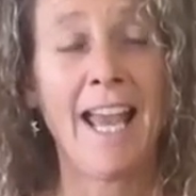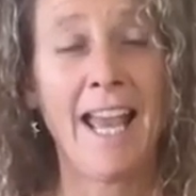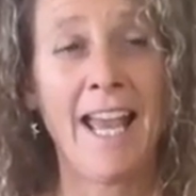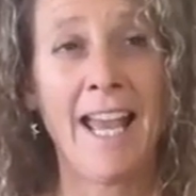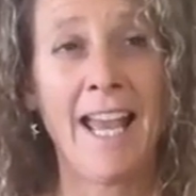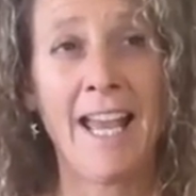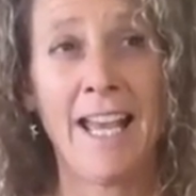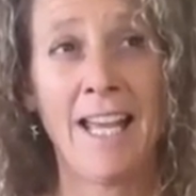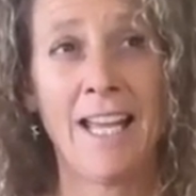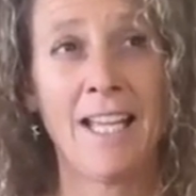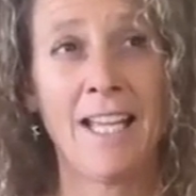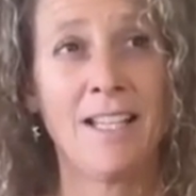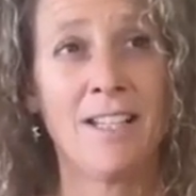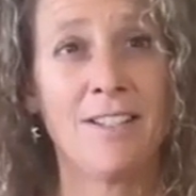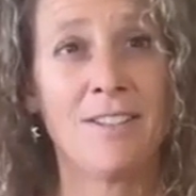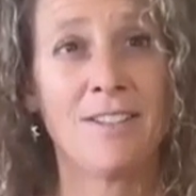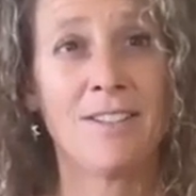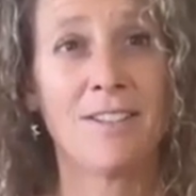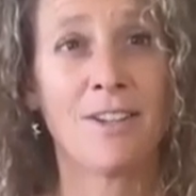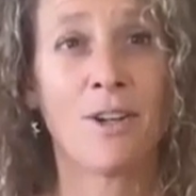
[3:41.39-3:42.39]

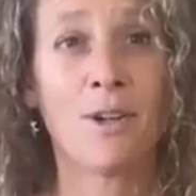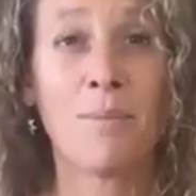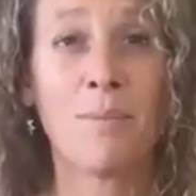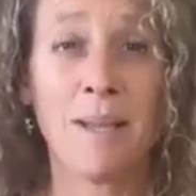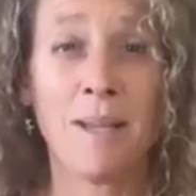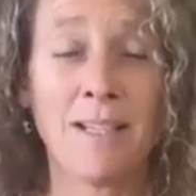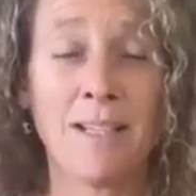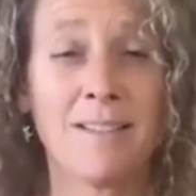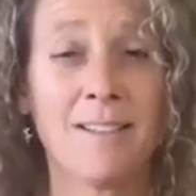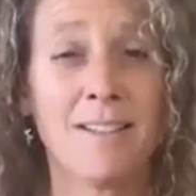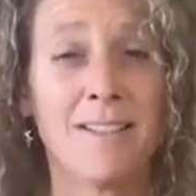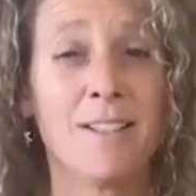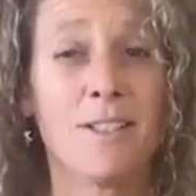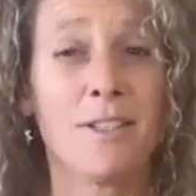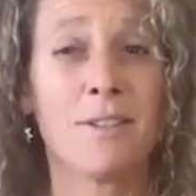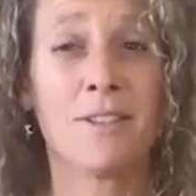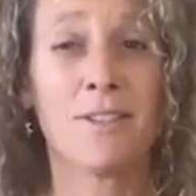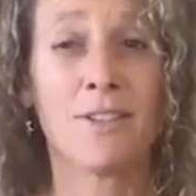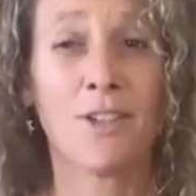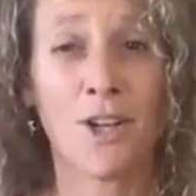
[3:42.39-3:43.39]
and her medicine
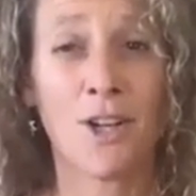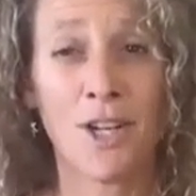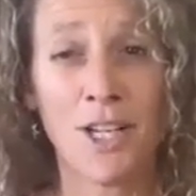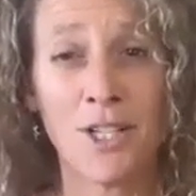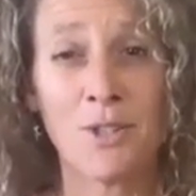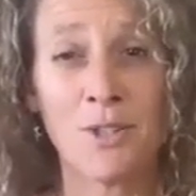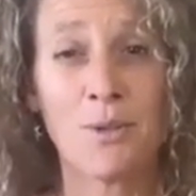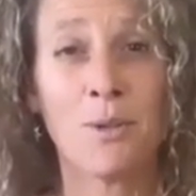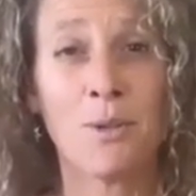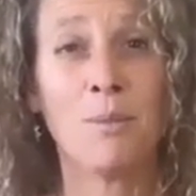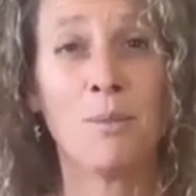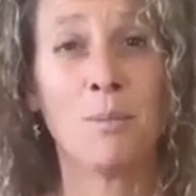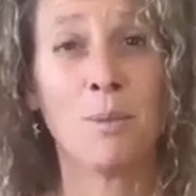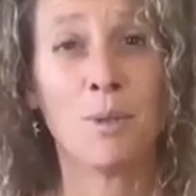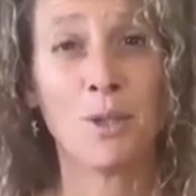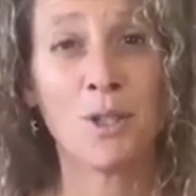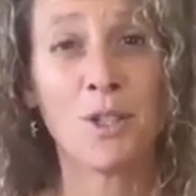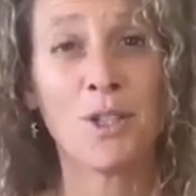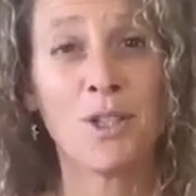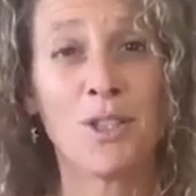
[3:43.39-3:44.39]
is starting to
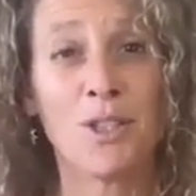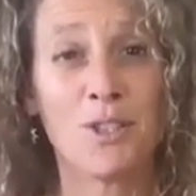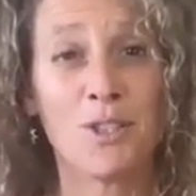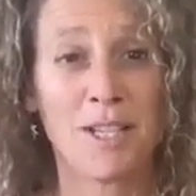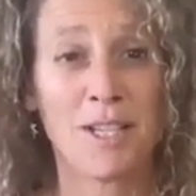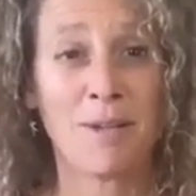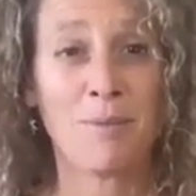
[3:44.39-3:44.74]
emerge,